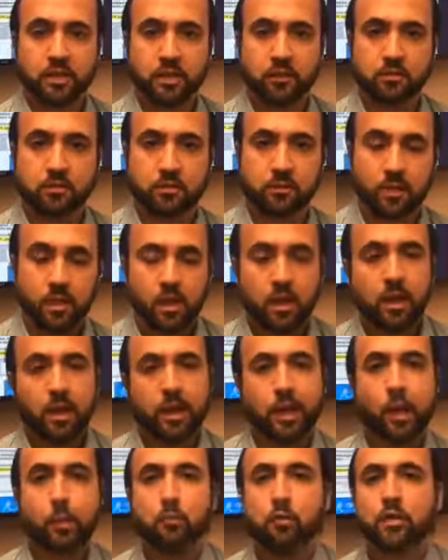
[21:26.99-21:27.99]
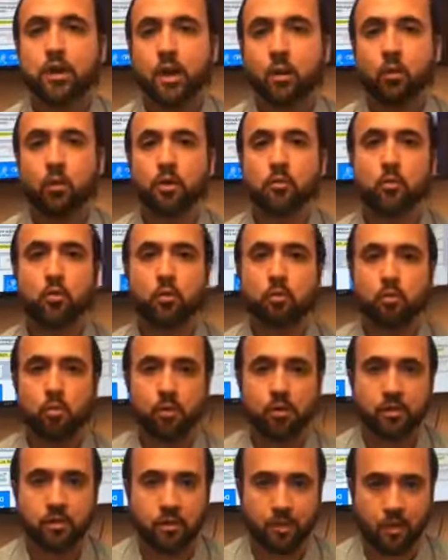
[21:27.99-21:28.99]
dollars And I'll point out one more
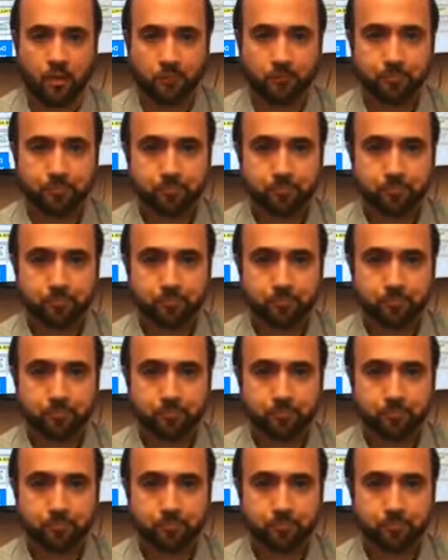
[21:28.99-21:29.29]
important thing.